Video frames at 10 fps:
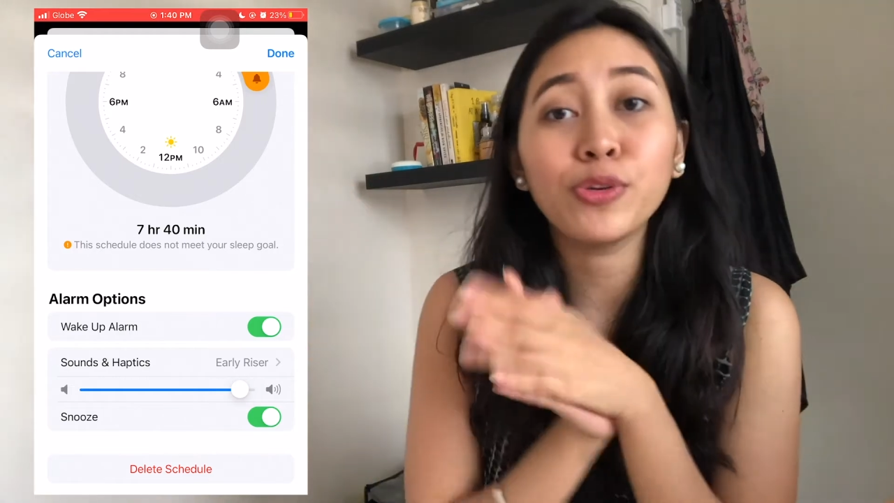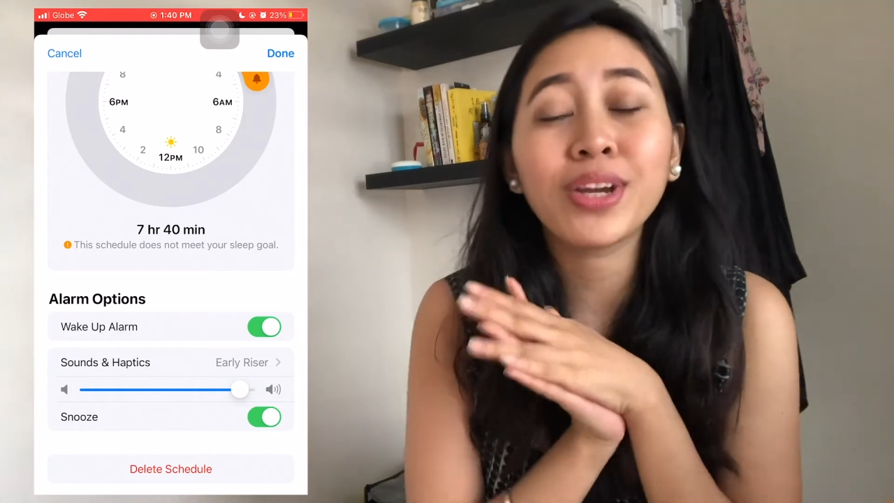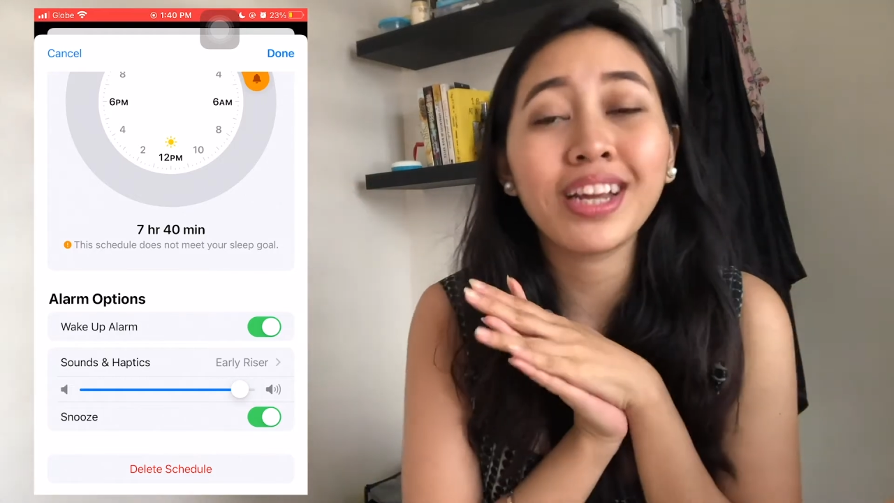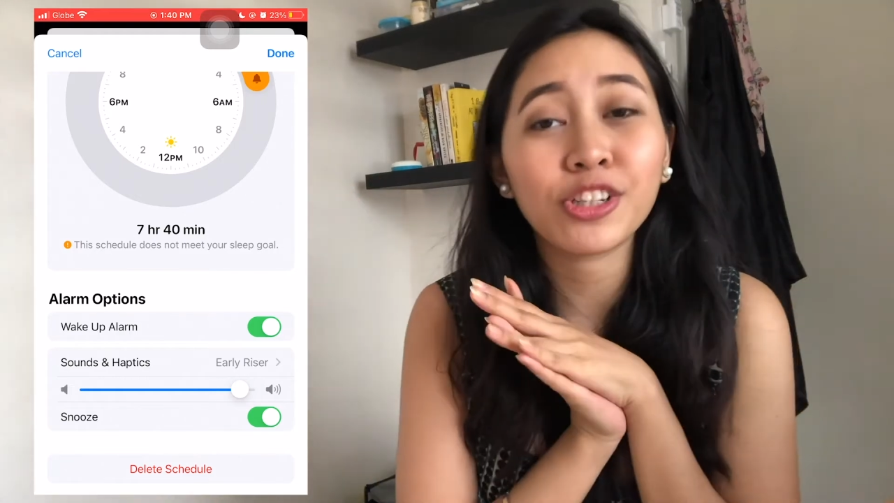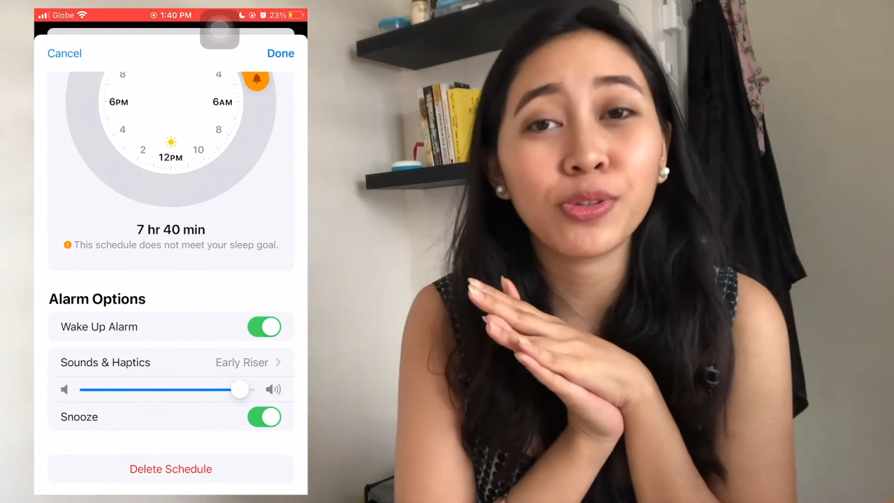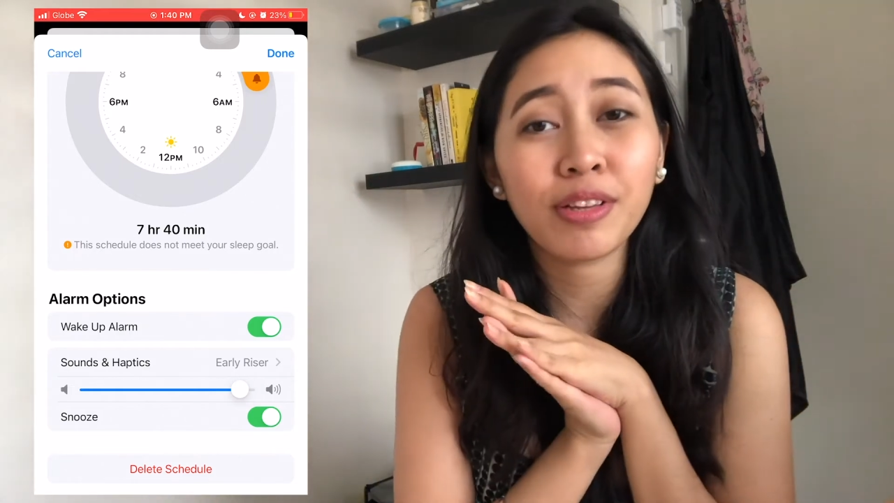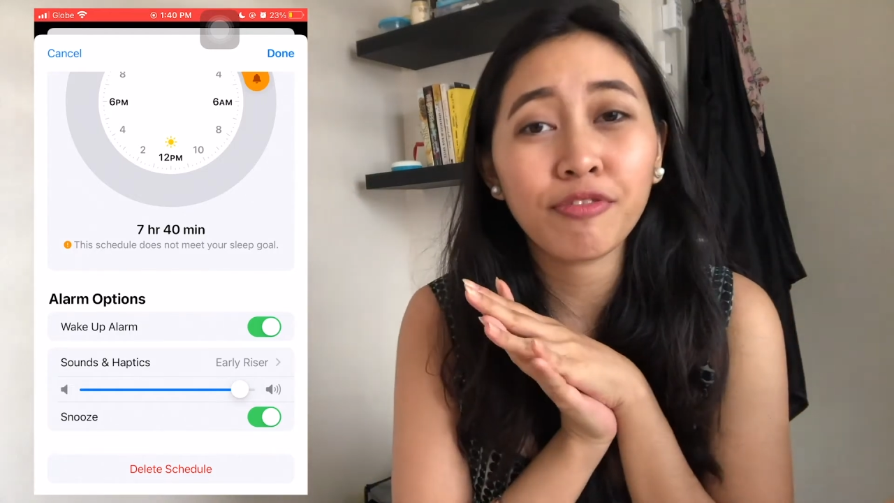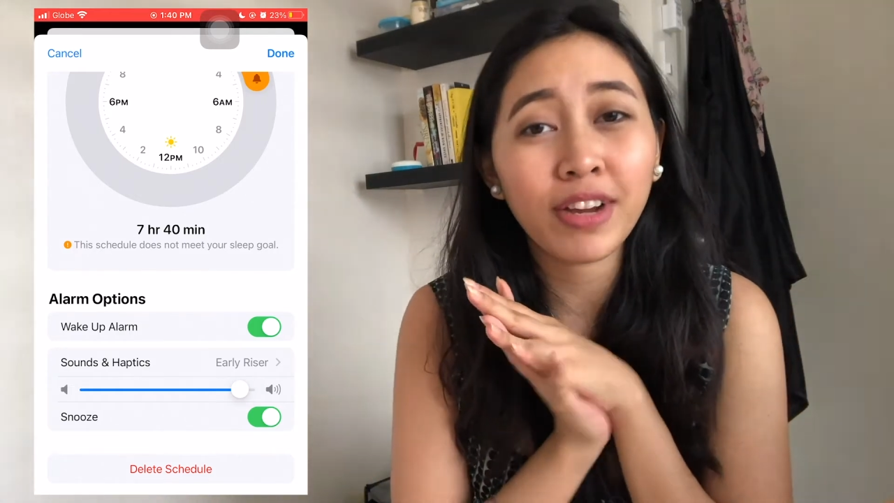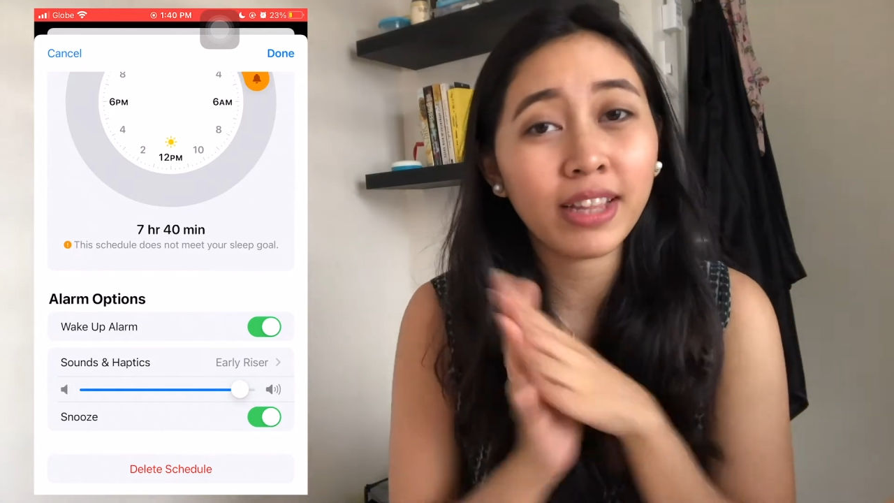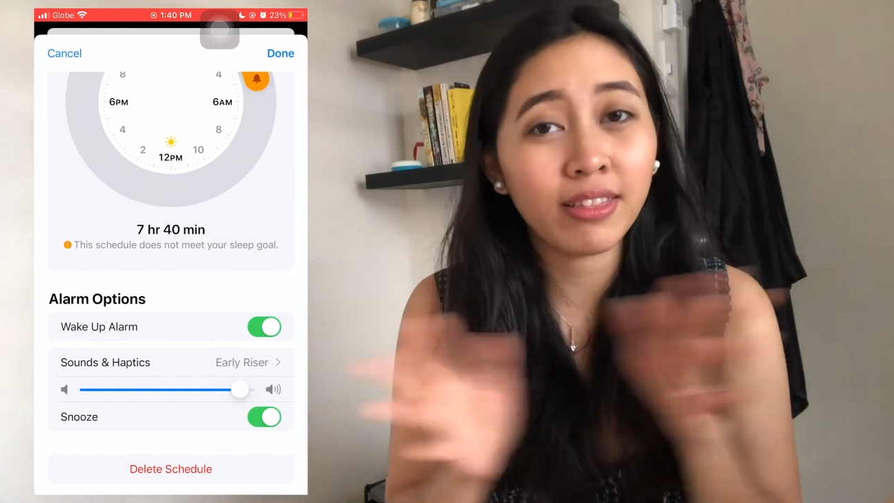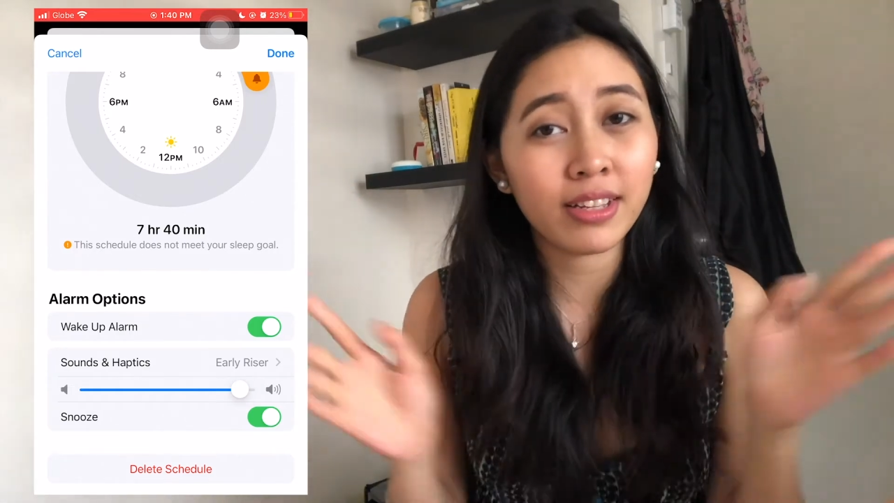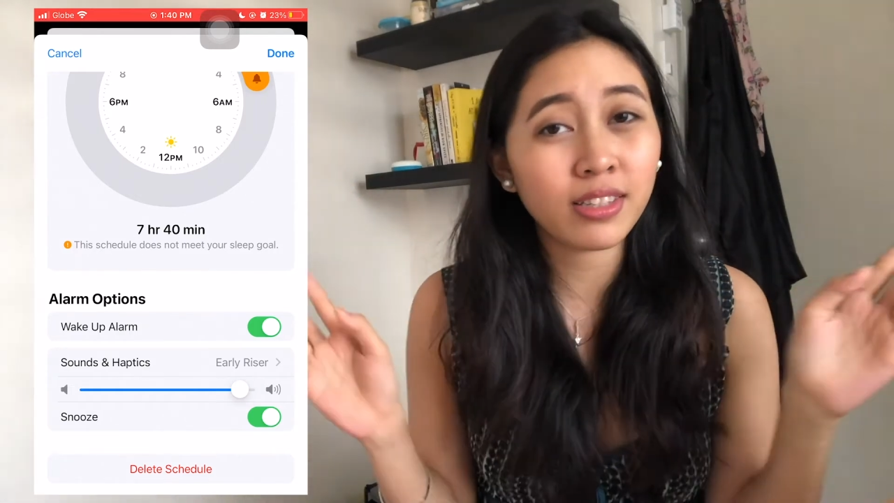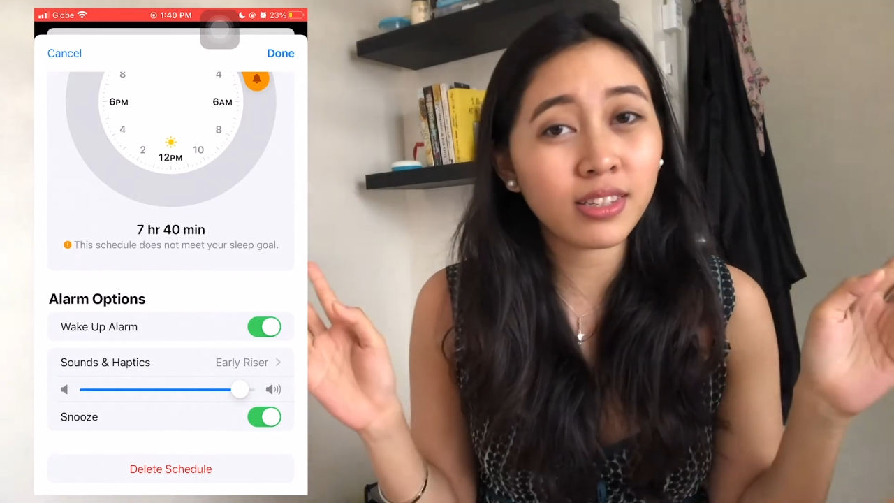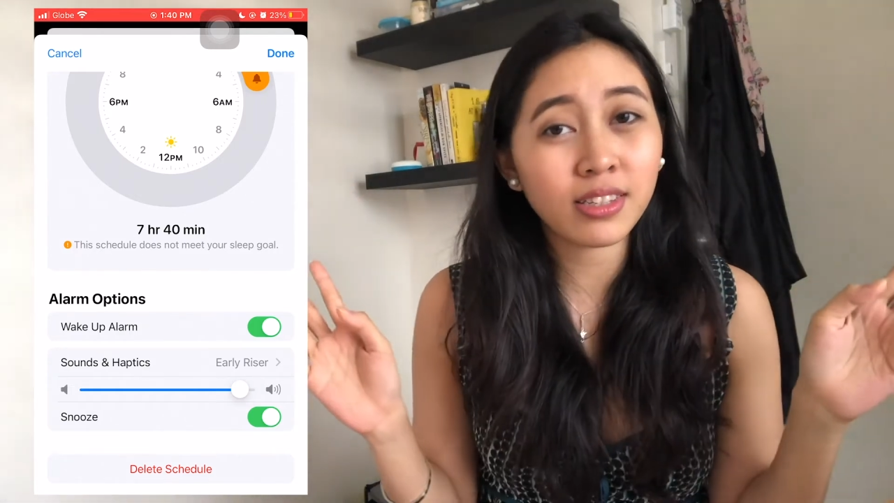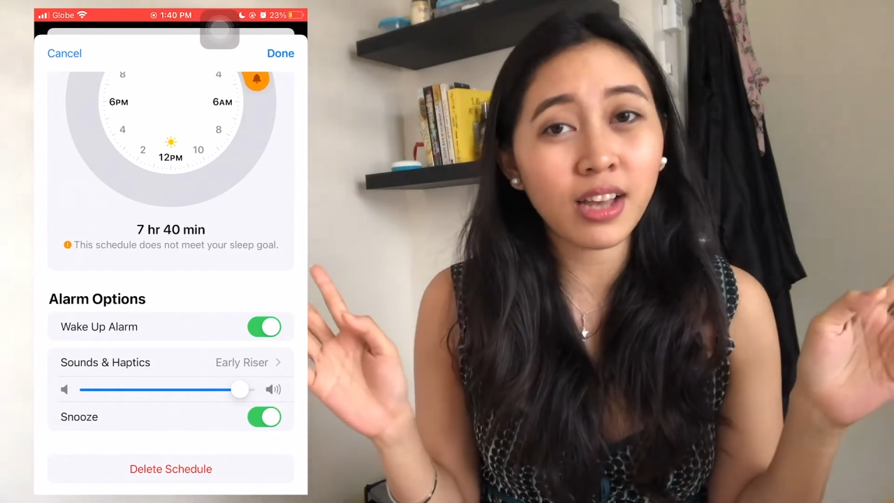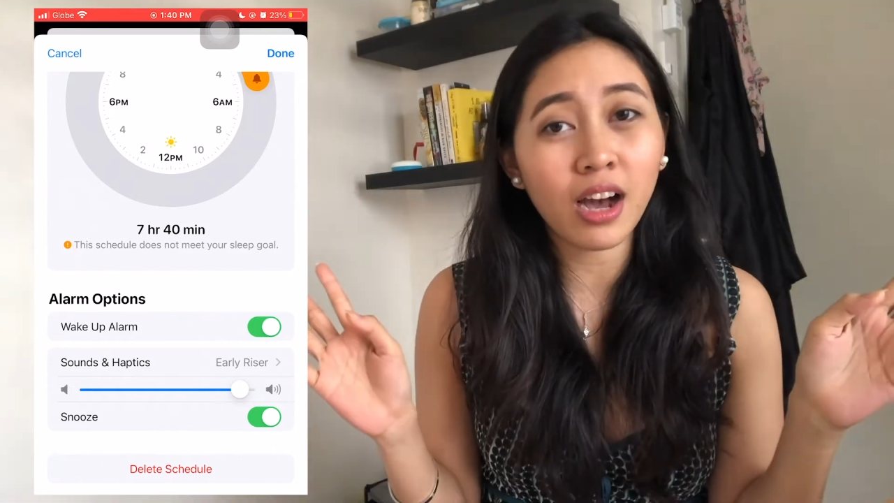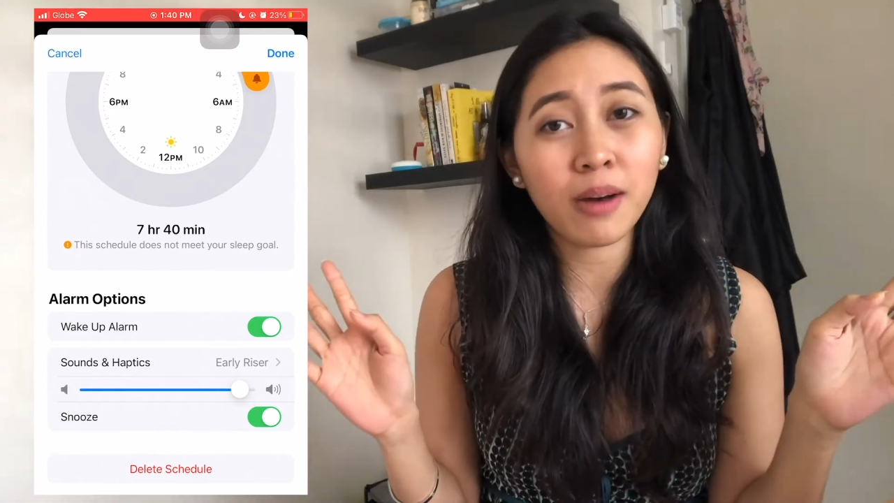you can actually find this